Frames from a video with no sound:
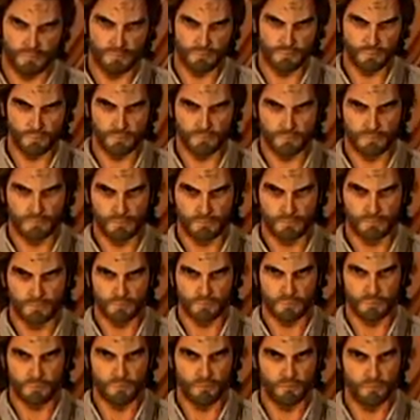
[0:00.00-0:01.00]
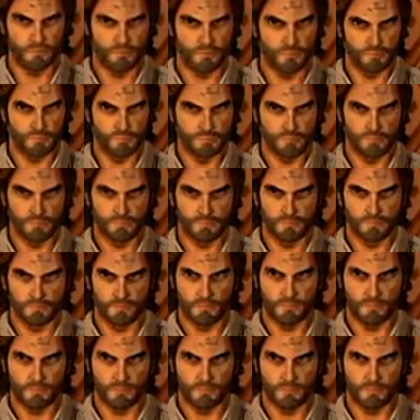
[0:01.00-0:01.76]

[no speech]